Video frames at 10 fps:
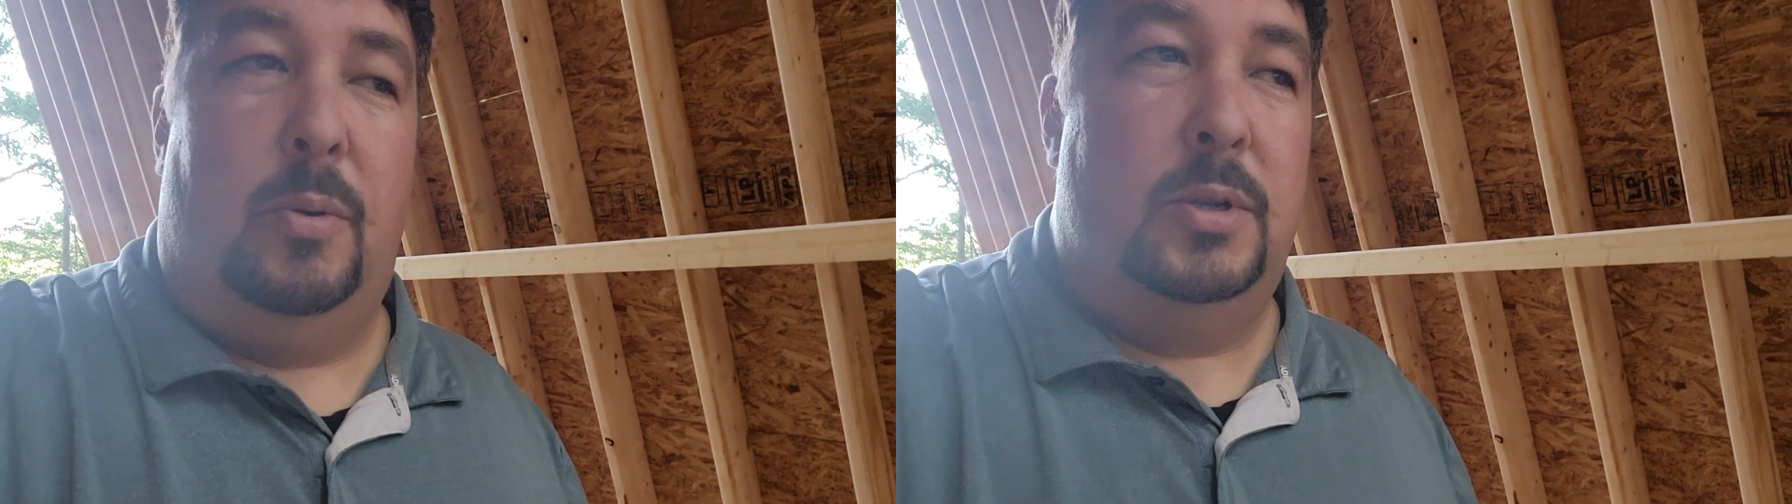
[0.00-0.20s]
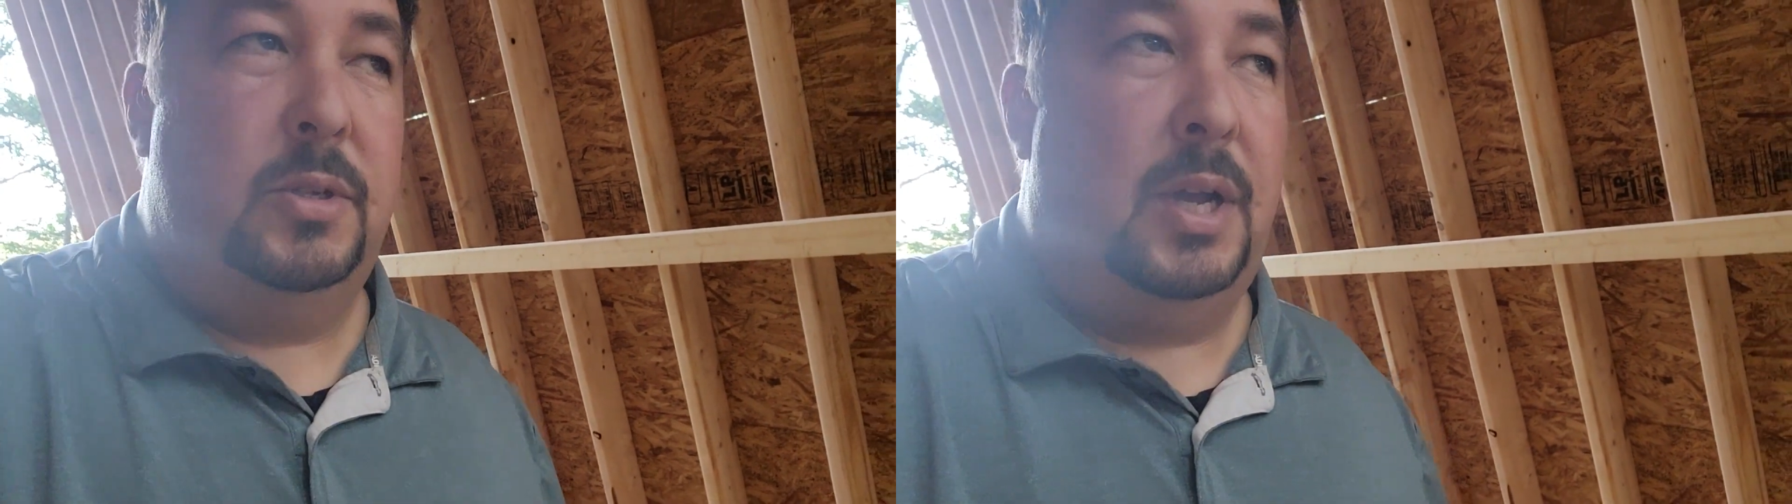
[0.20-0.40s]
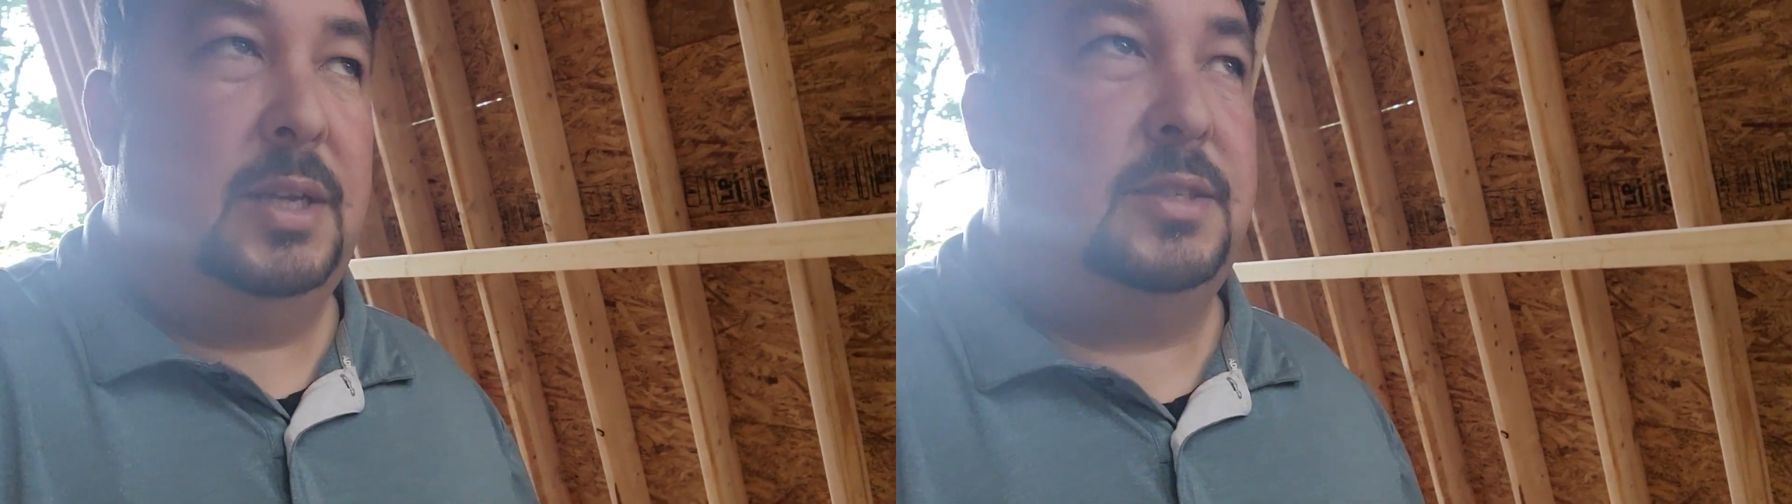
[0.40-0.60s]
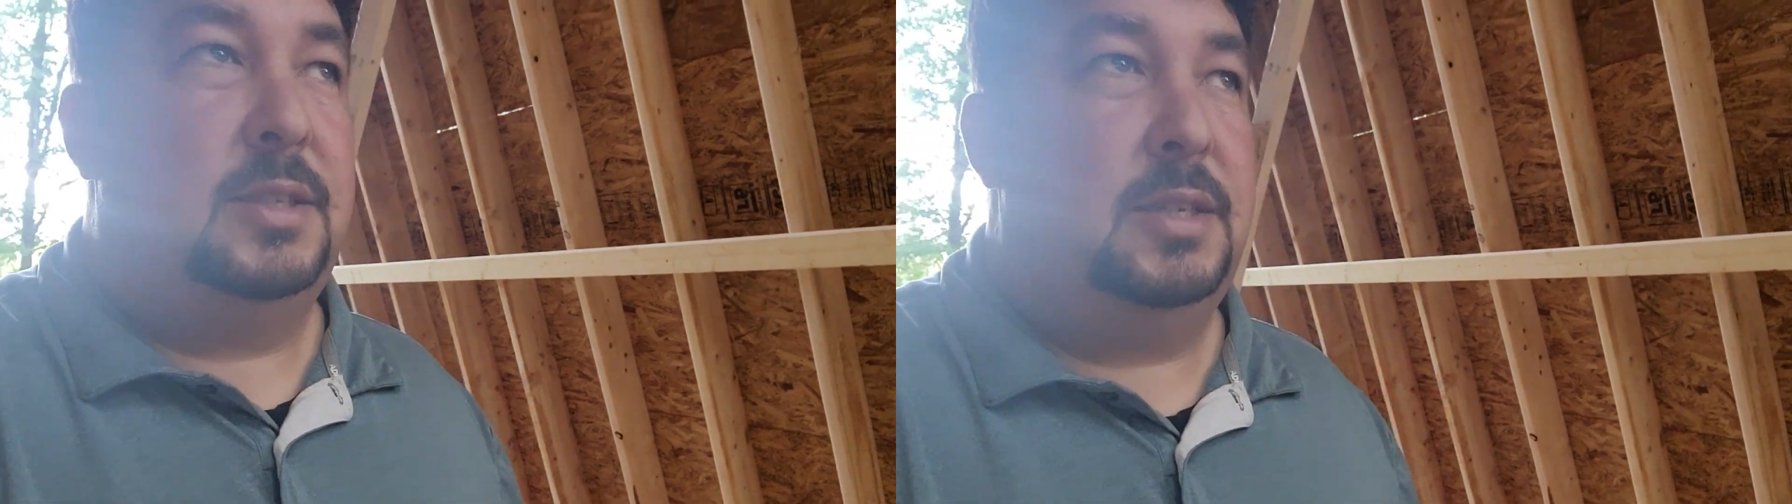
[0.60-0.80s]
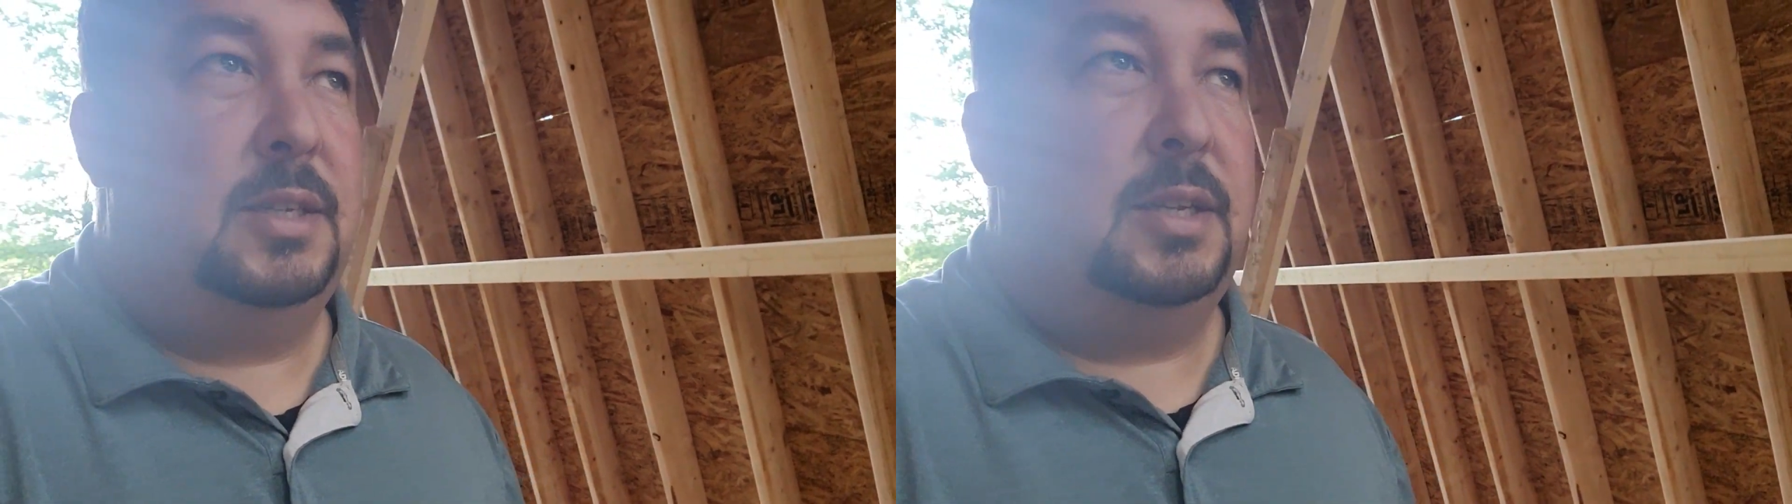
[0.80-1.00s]
what you guys
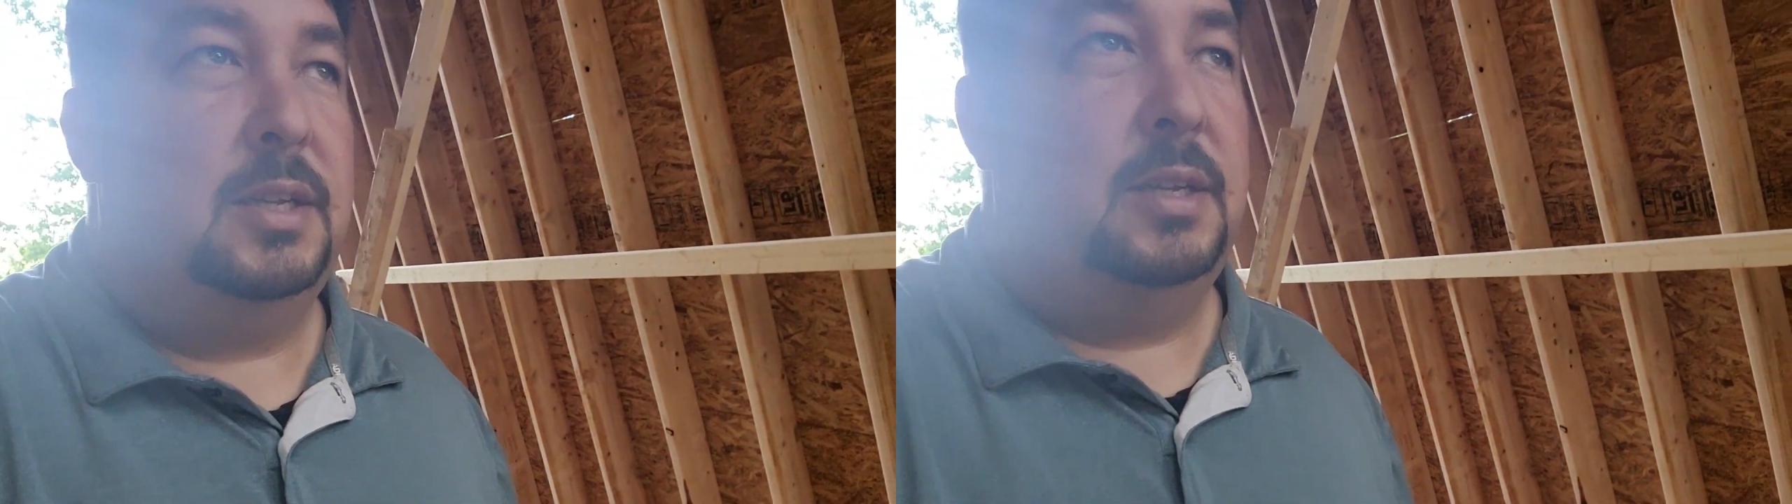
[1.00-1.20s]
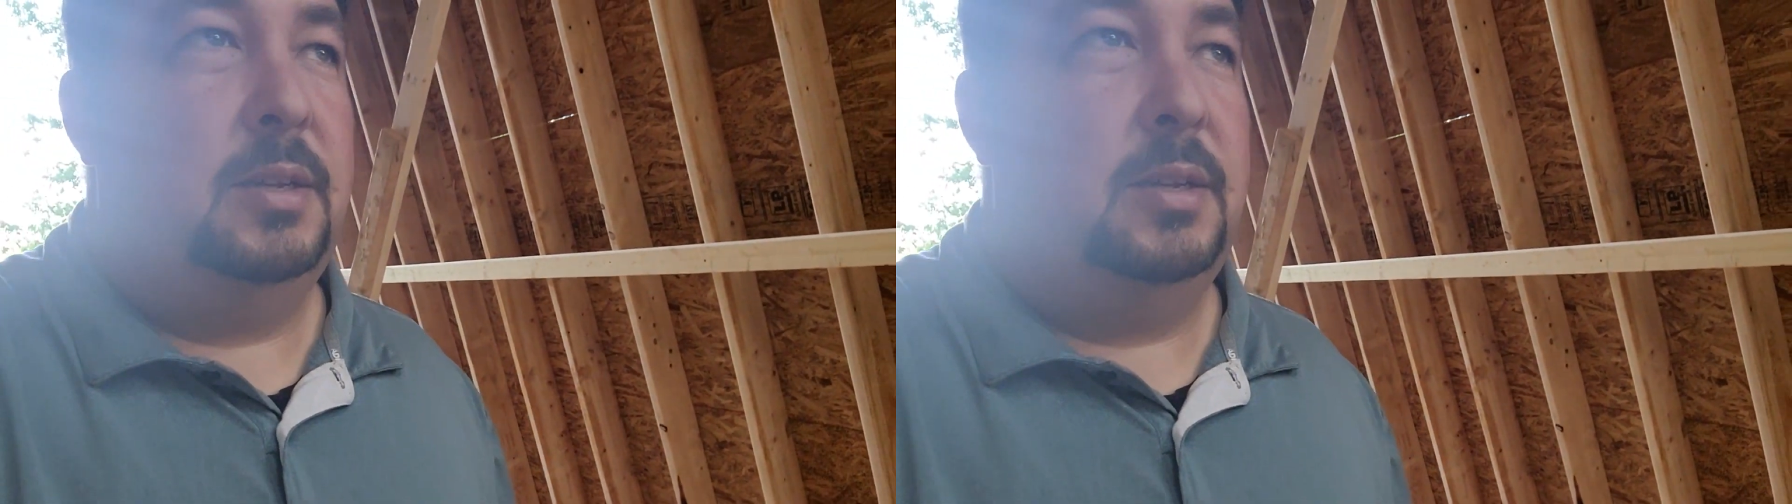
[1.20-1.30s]
think.